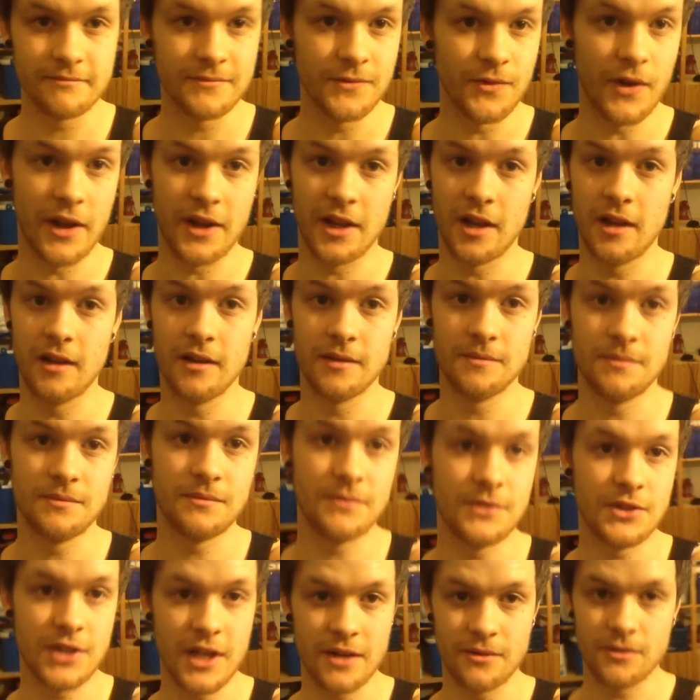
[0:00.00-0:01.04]
regular
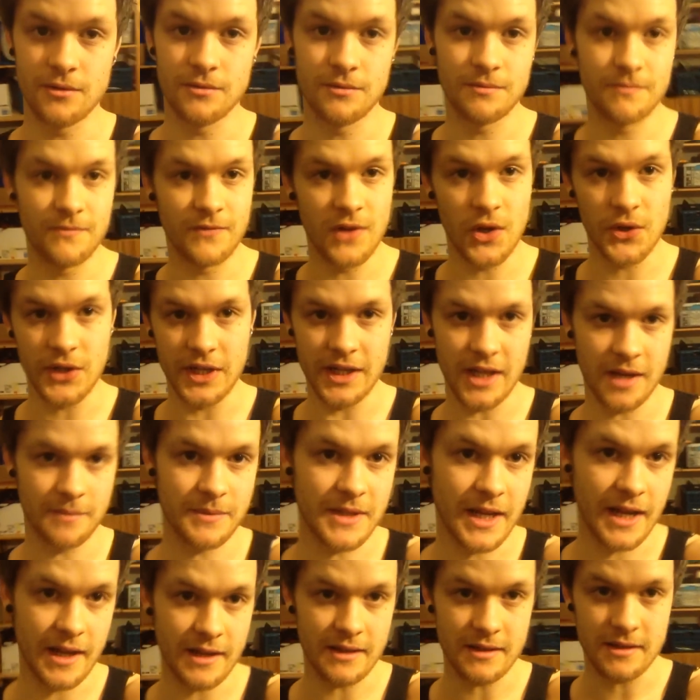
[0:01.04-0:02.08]
general vloggy
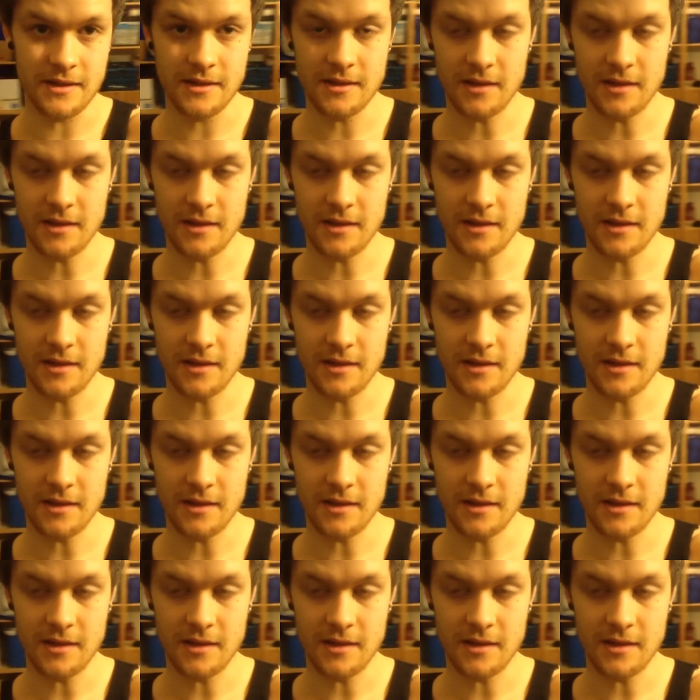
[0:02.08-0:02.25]
updates